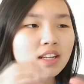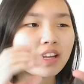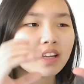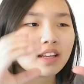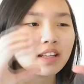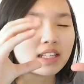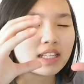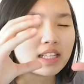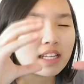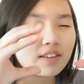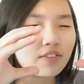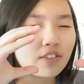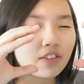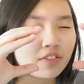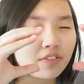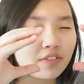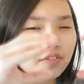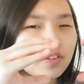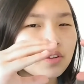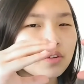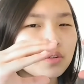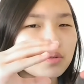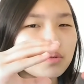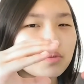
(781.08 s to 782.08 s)
to like leave a
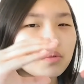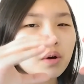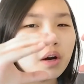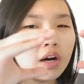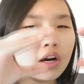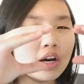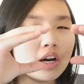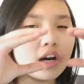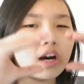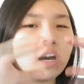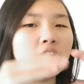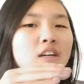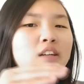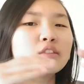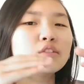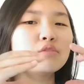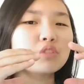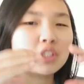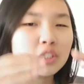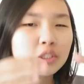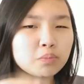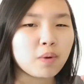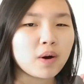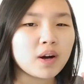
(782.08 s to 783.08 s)
few
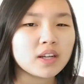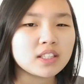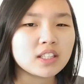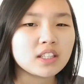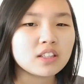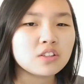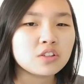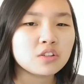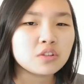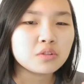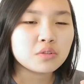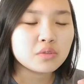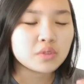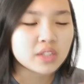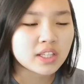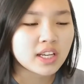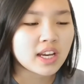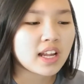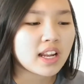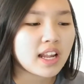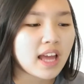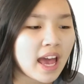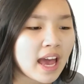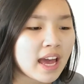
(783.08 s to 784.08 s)
unresponded to
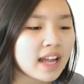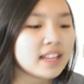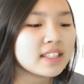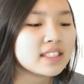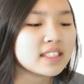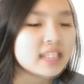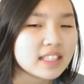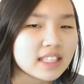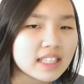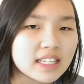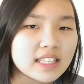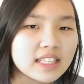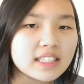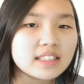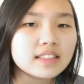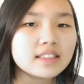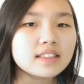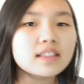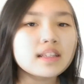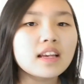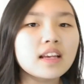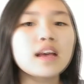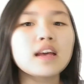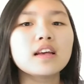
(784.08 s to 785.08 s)
kind of add into
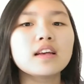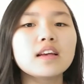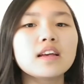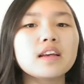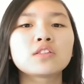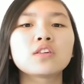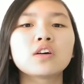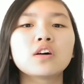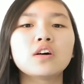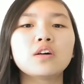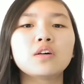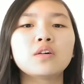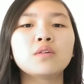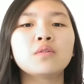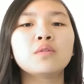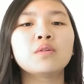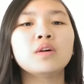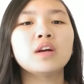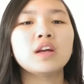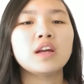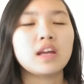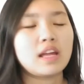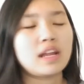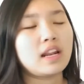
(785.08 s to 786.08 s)
these.
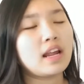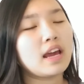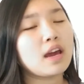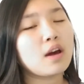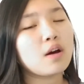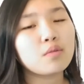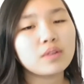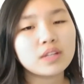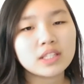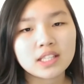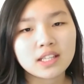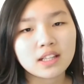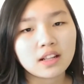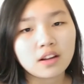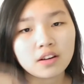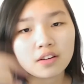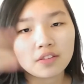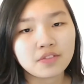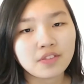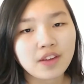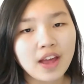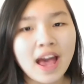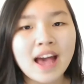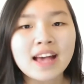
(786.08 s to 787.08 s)
So, and I always
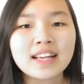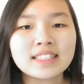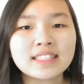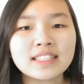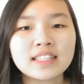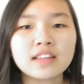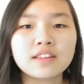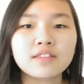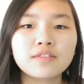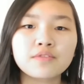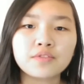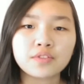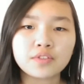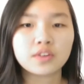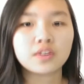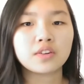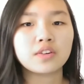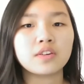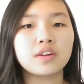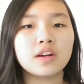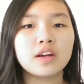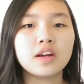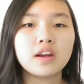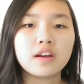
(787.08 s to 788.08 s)
love asking
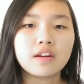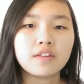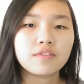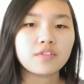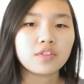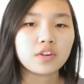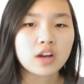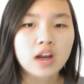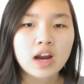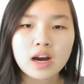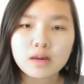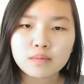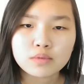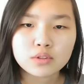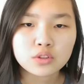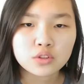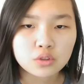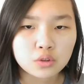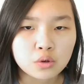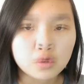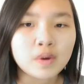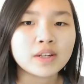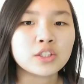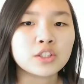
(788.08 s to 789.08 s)
for
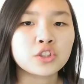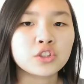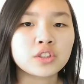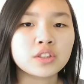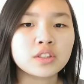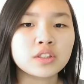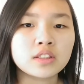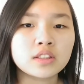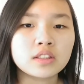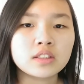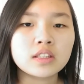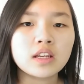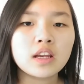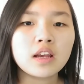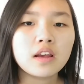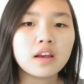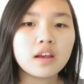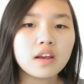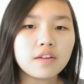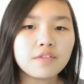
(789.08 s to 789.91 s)
comments or questions